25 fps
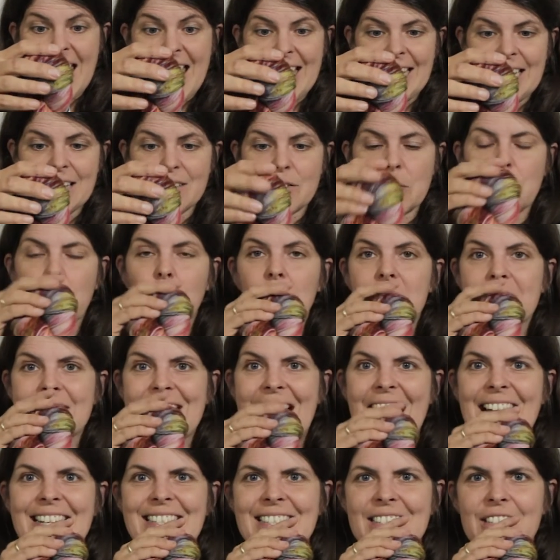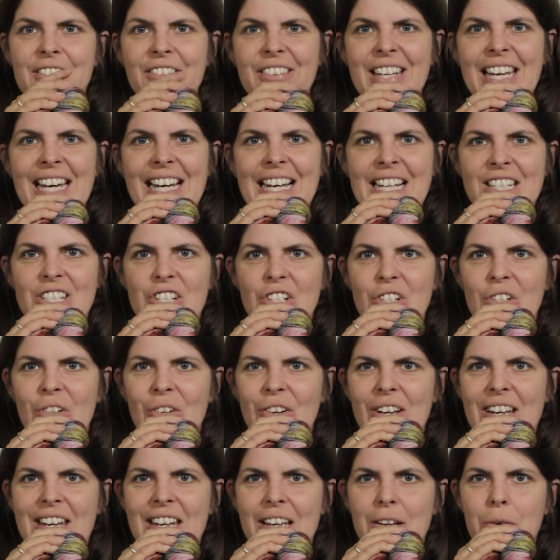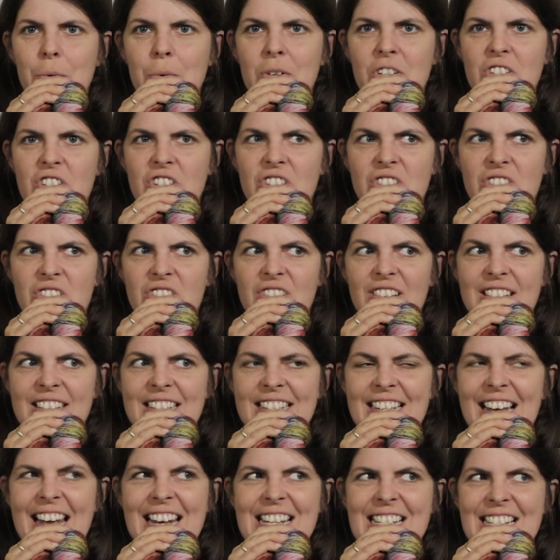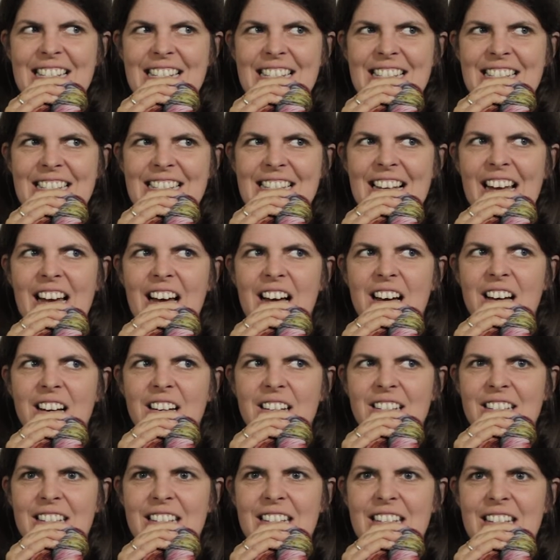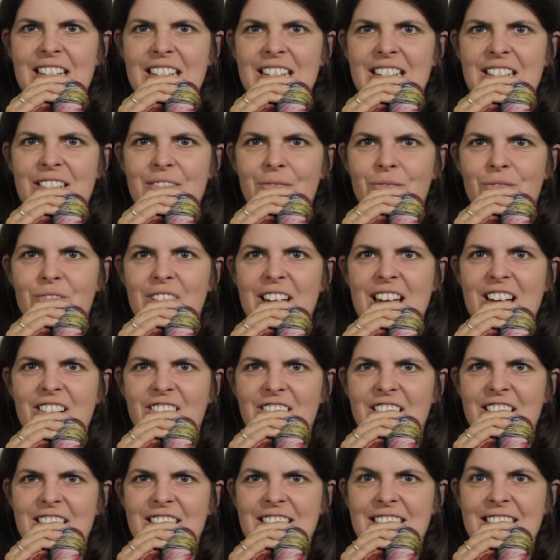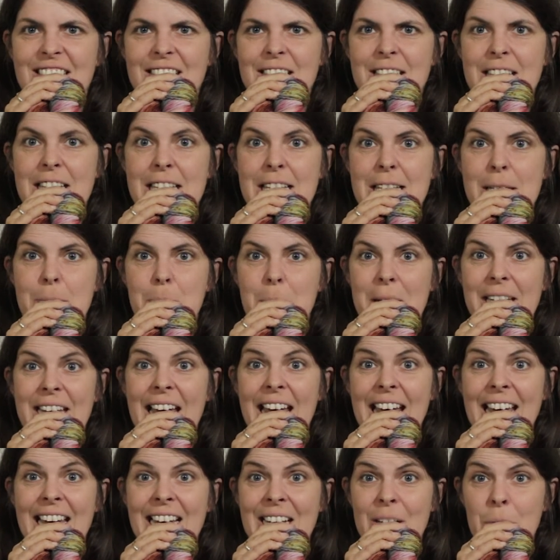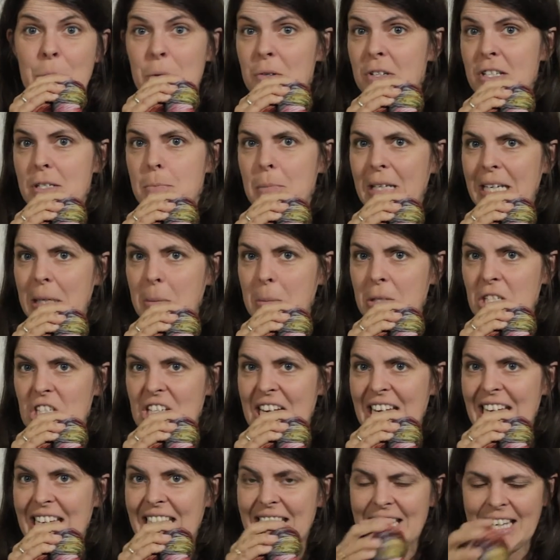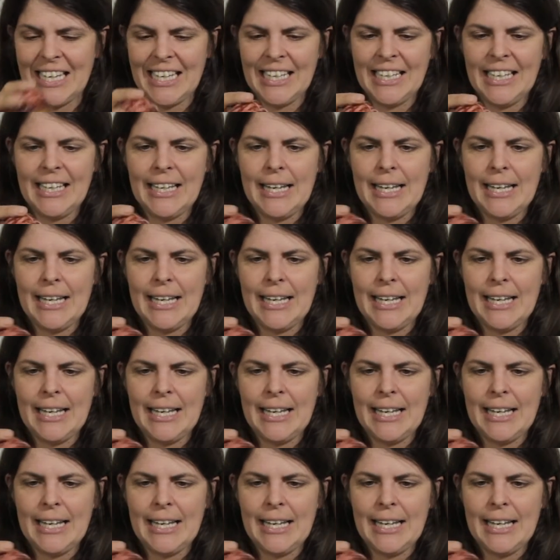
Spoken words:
and it's called Tante Vera's Schleuder, which translates as Auntie Vera's spinner or spinning machine,